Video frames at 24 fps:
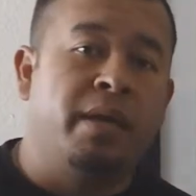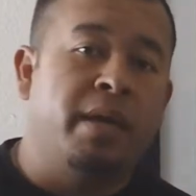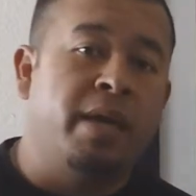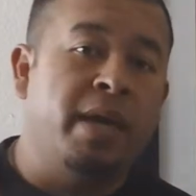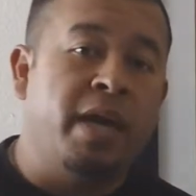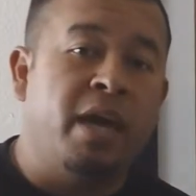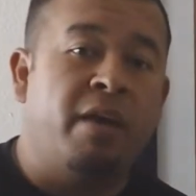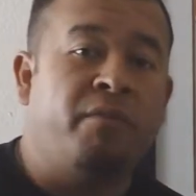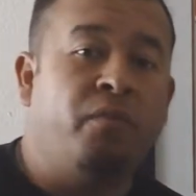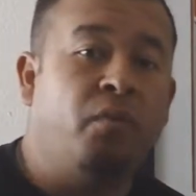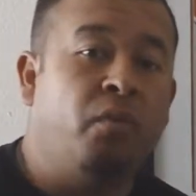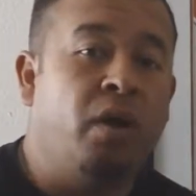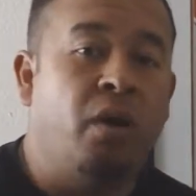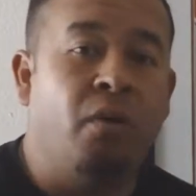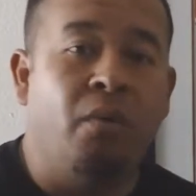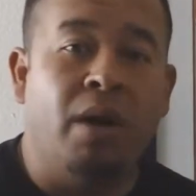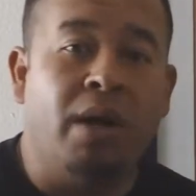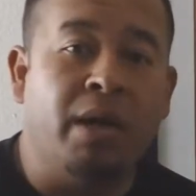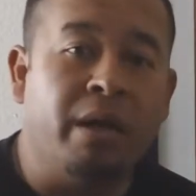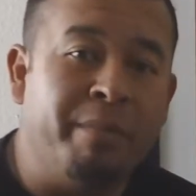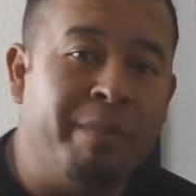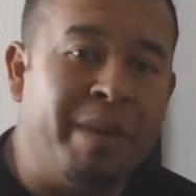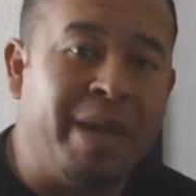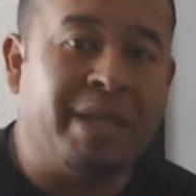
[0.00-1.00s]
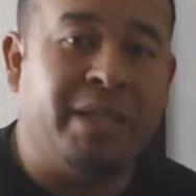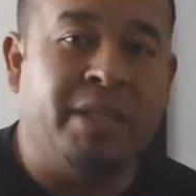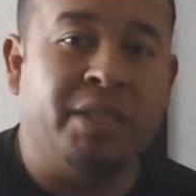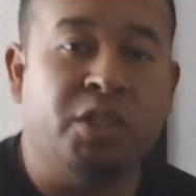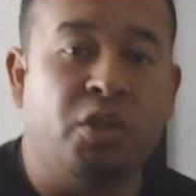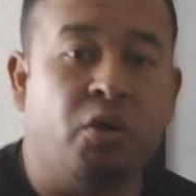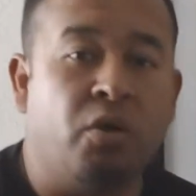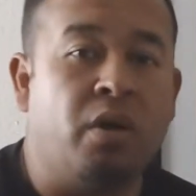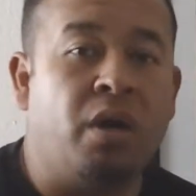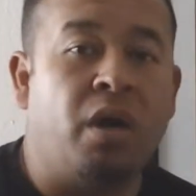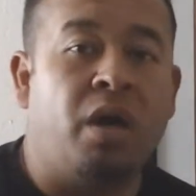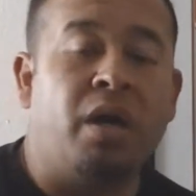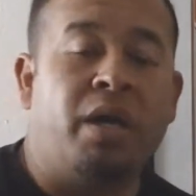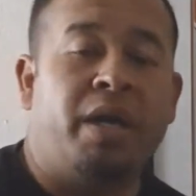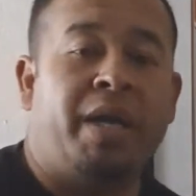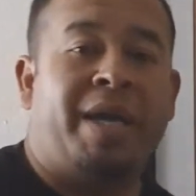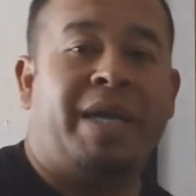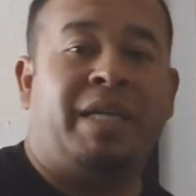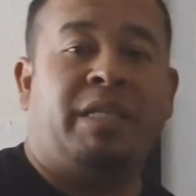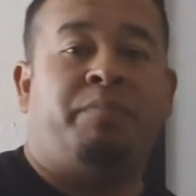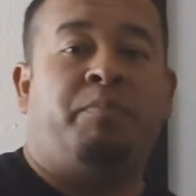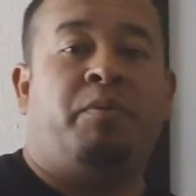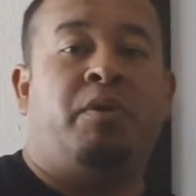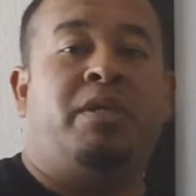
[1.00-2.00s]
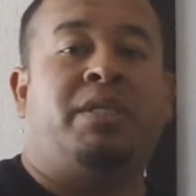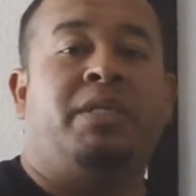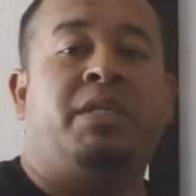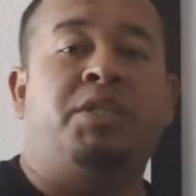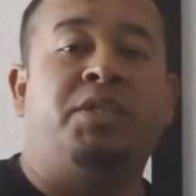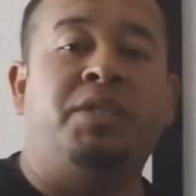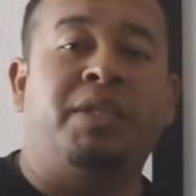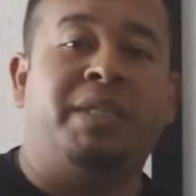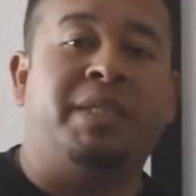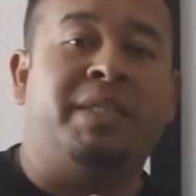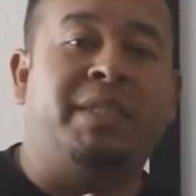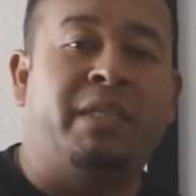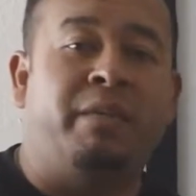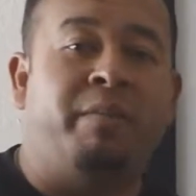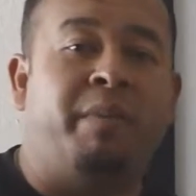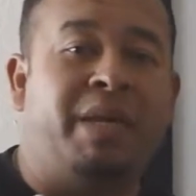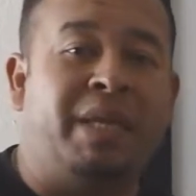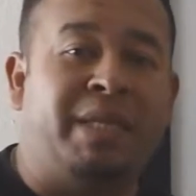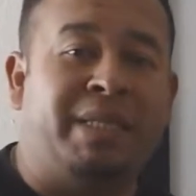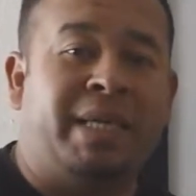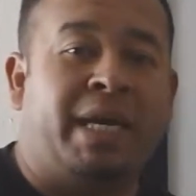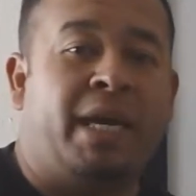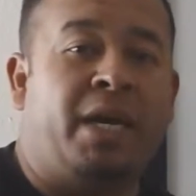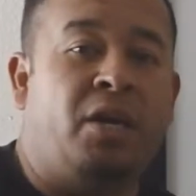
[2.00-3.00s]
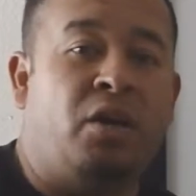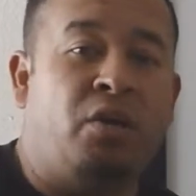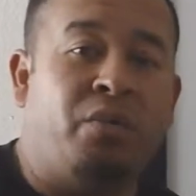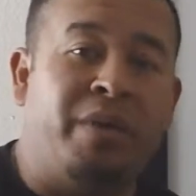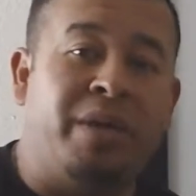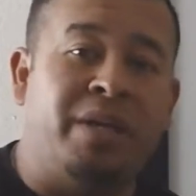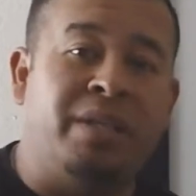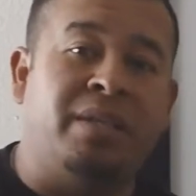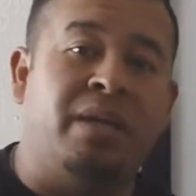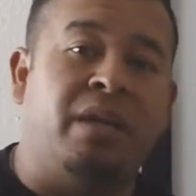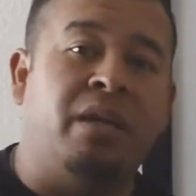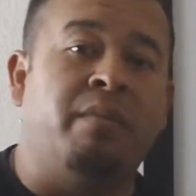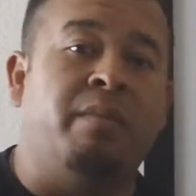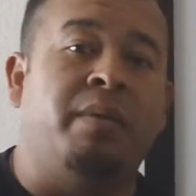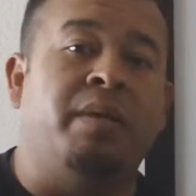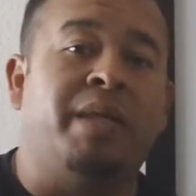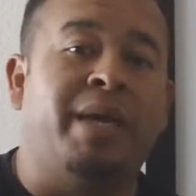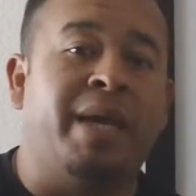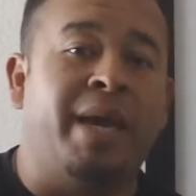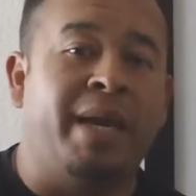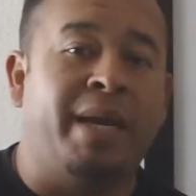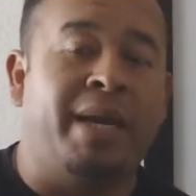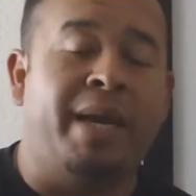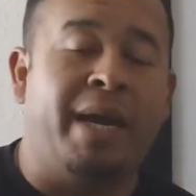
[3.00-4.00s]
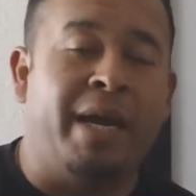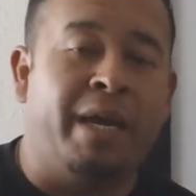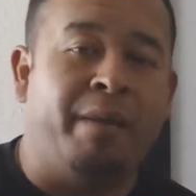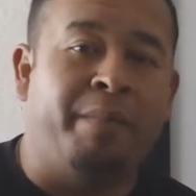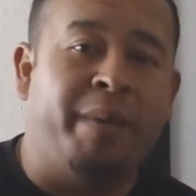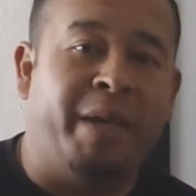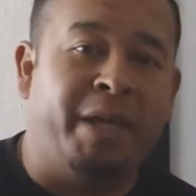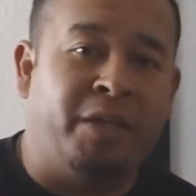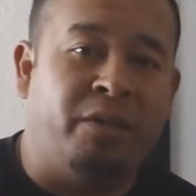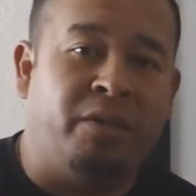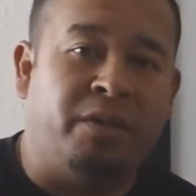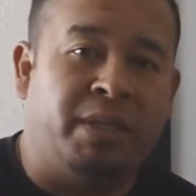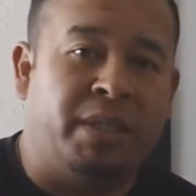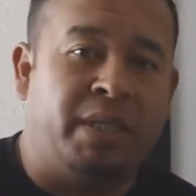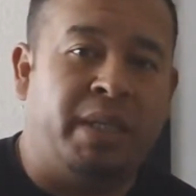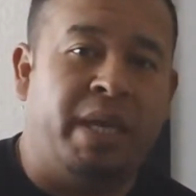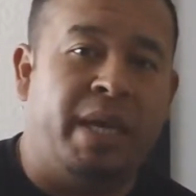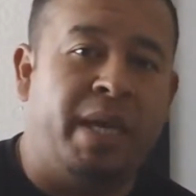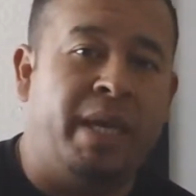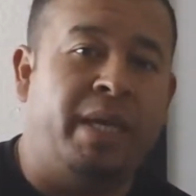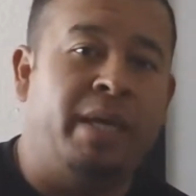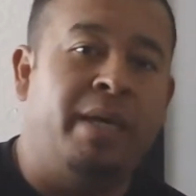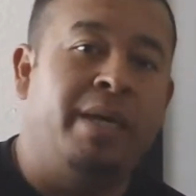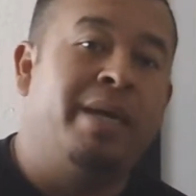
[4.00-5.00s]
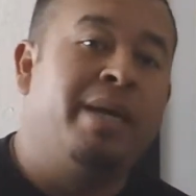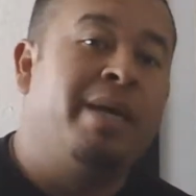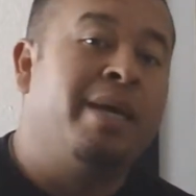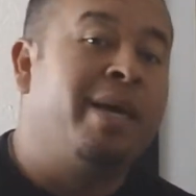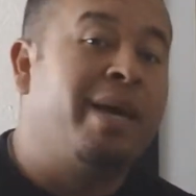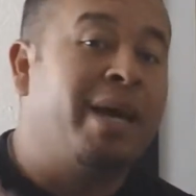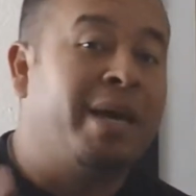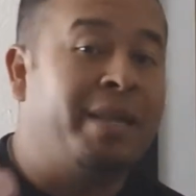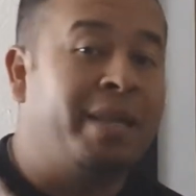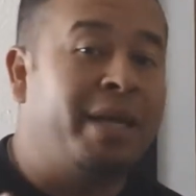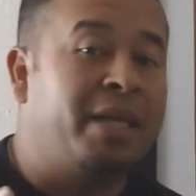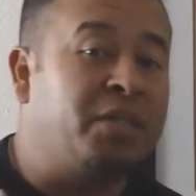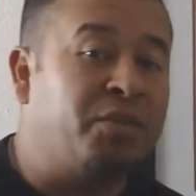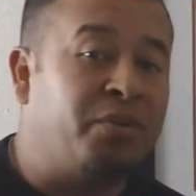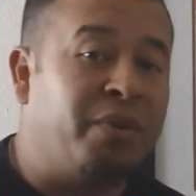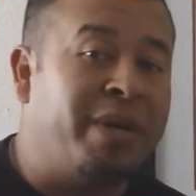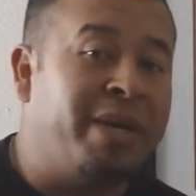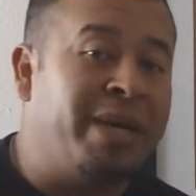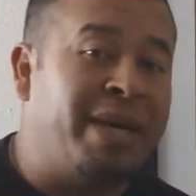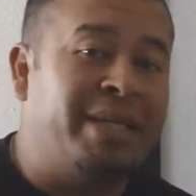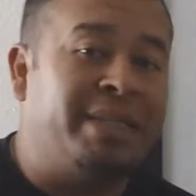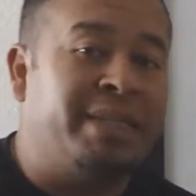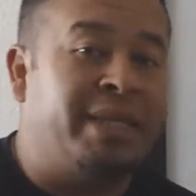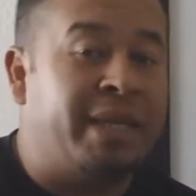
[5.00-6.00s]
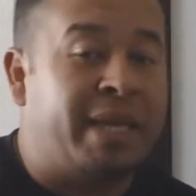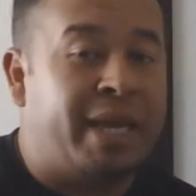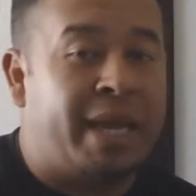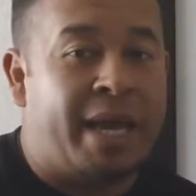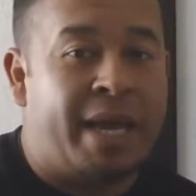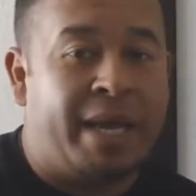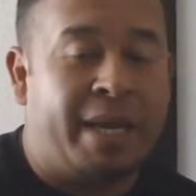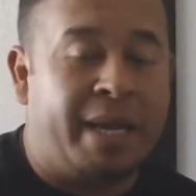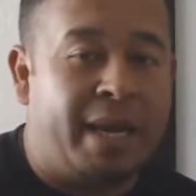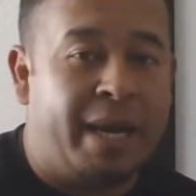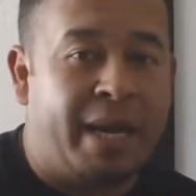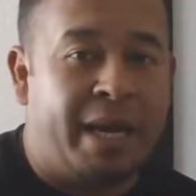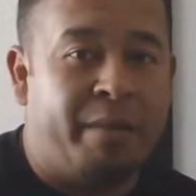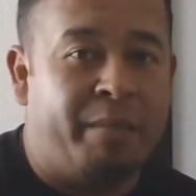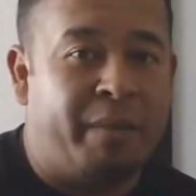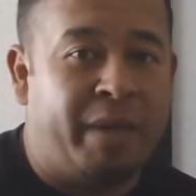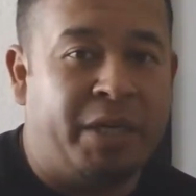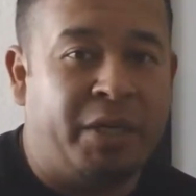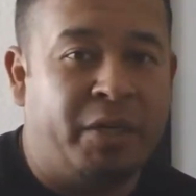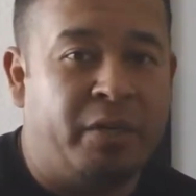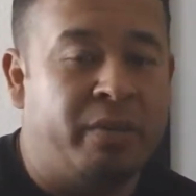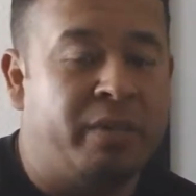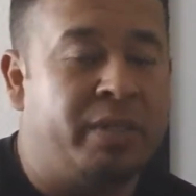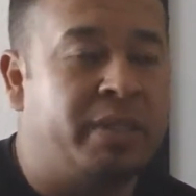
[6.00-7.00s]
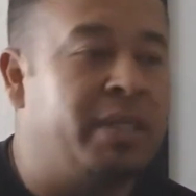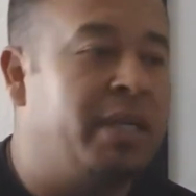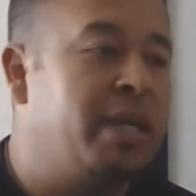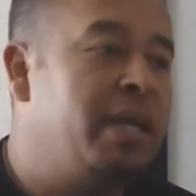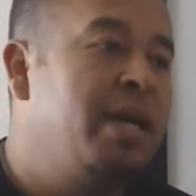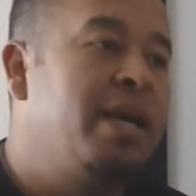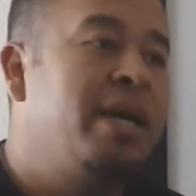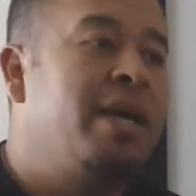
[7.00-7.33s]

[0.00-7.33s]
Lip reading: Hey everyone, welcome back to So-Called Experts. As you can see by the title, we're going to talk about the Anaheim Angels today. And that's right, I said Anaheim Angels.